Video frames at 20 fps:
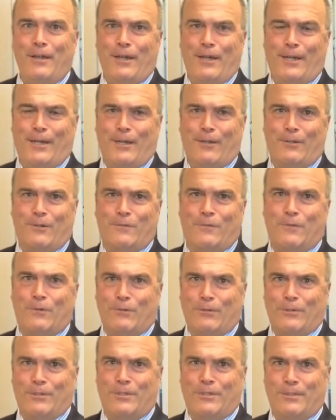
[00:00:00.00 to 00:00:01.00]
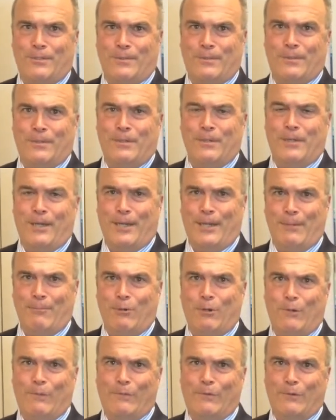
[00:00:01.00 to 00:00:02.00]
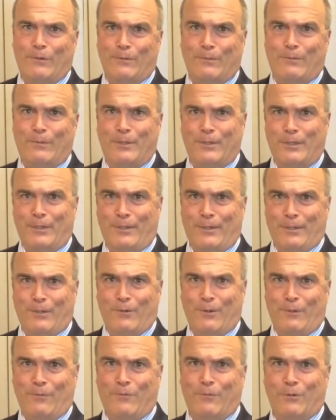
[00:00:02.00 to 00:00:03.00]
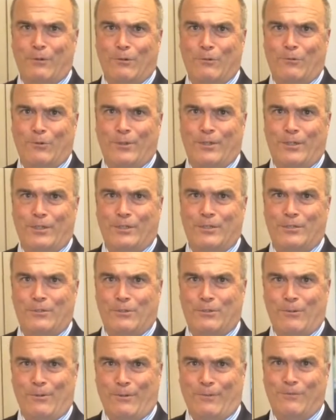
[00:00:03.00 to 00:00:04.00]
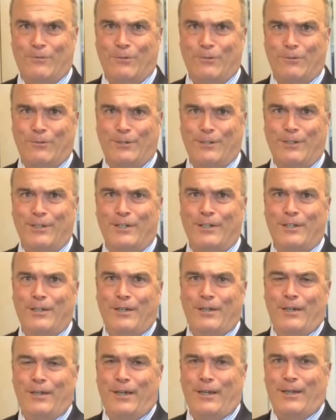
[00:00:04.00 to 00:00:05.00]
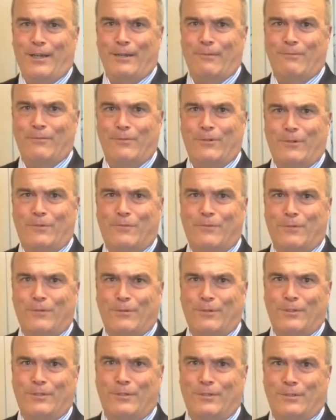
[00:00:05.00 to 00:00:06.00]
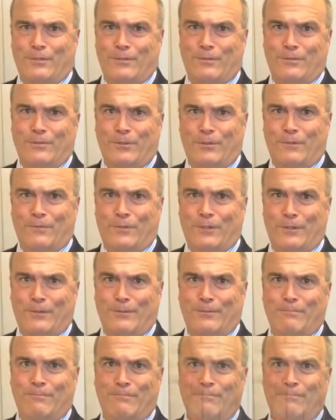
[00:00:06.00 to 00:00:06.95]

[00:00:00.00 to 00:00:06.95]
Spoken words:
and I look forward to, and I'm hopeful, dealing going forward with the issues going forward, and I look forward to your vote.